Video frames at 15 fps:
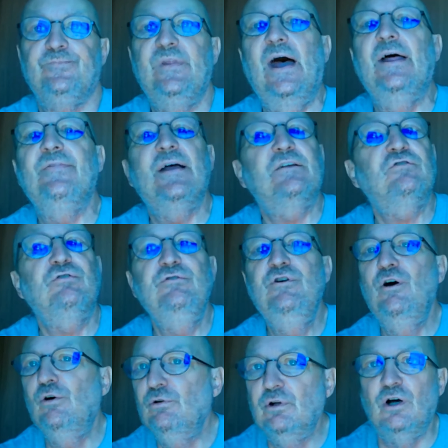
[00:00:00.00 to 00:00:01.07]
That's
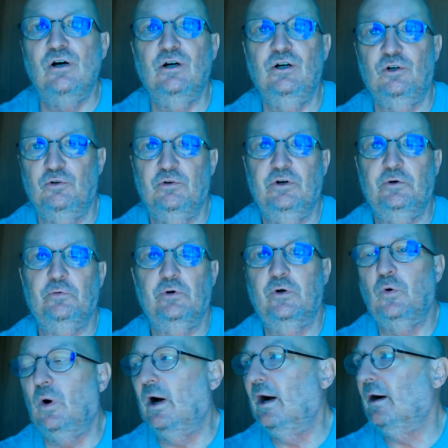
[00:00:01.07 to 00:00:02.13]
no longer a
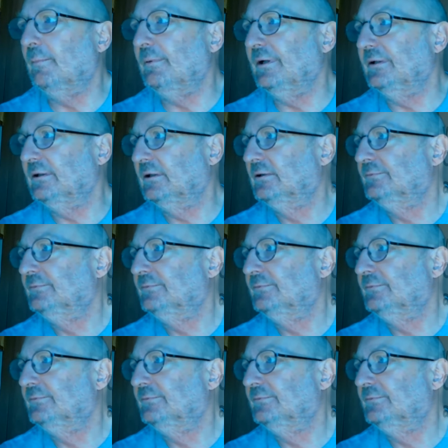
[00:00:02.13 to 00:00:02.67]
requirement.